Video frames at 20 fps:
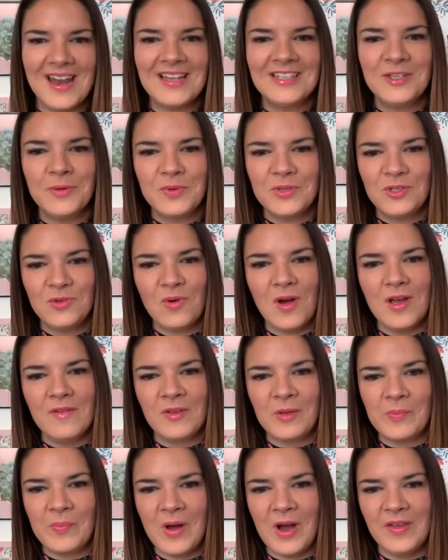And as I was
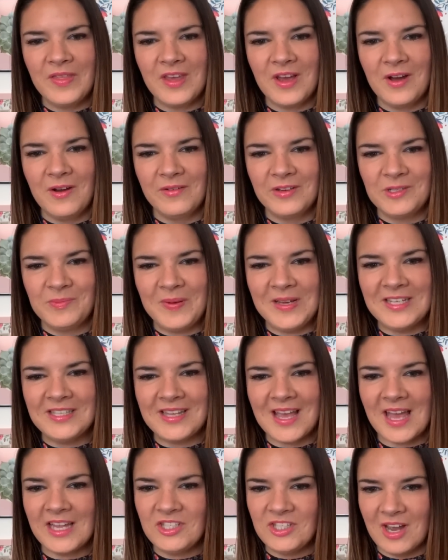driving by the
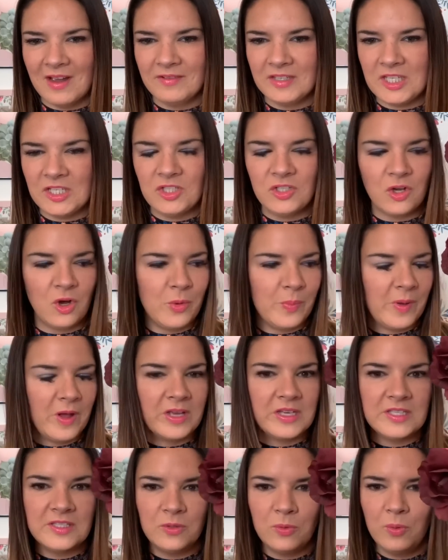RSPCA charity shop,
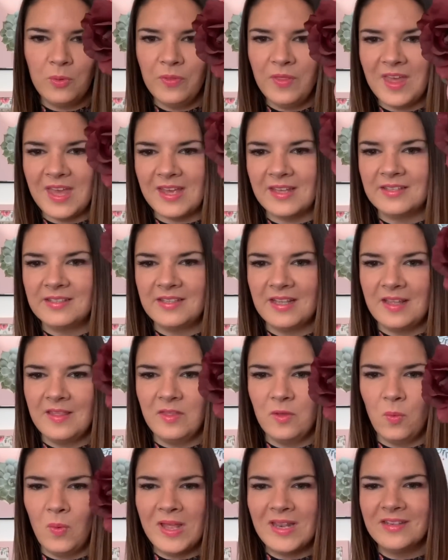I saw this in
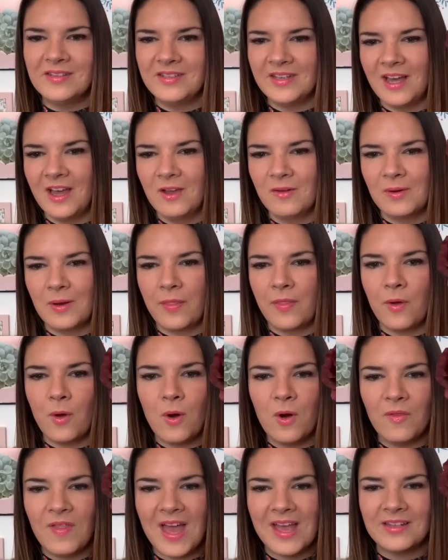the window and I thought,
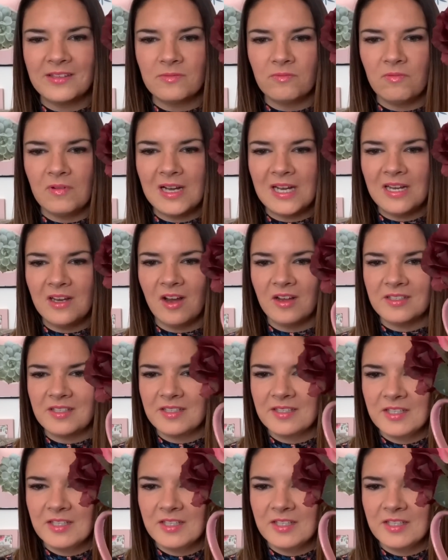oh, that is really nice.